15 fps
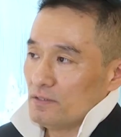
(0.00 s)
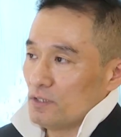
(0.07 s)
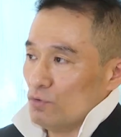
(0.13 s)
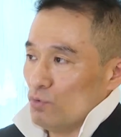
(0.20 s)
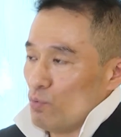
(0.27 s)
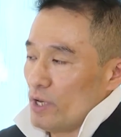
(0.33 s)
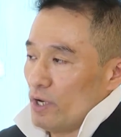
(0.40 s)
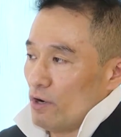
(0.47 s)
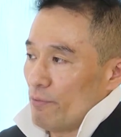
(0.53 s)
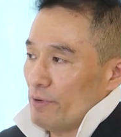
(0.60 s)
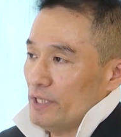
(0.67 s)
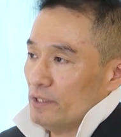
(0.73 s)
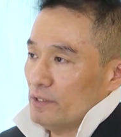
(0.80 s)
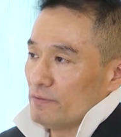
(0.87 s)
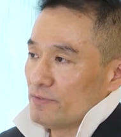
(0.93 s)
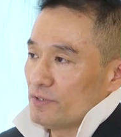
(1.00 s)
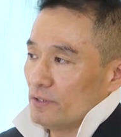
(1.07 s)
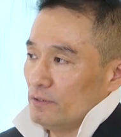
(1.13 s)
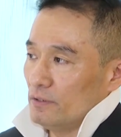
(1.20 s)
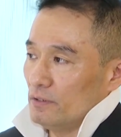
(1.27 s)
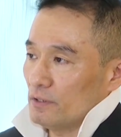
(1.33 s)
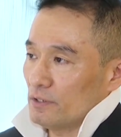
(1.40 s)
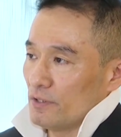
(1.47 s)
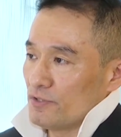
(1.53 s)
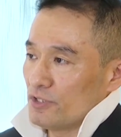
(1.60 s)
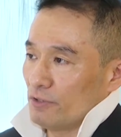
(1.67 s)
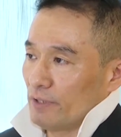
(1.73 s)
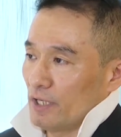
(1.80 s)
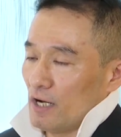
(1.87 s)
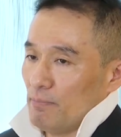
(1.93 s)
So we already consider,
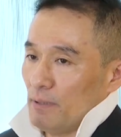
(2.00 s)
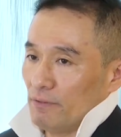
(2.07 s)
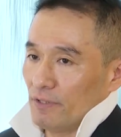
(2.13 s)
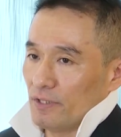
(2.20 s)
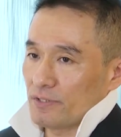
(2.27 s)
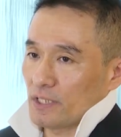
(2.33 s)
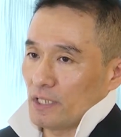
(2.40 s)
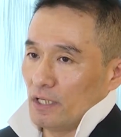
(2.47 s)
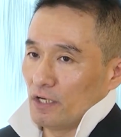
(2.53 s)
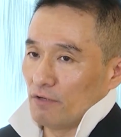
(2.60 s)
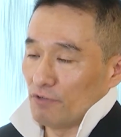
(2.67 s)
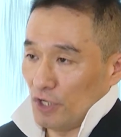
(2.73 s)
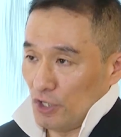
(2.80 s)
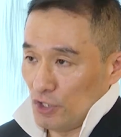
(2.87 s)
considering about this kind of